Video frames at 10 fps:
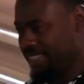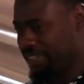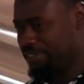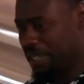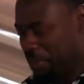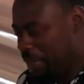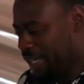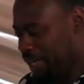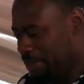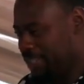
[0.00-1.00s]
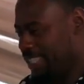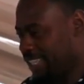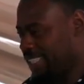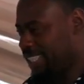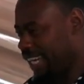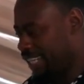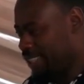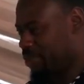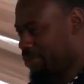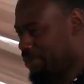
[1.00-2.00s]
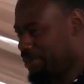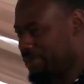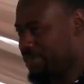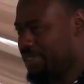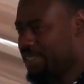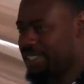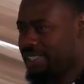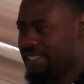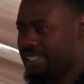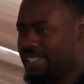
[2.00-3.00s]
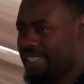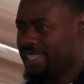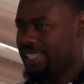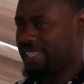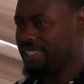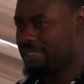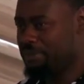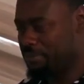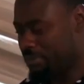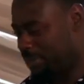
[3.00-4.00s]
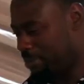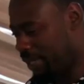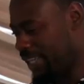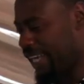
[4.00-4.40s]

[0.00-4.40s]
If someone comes here and challenge you and bring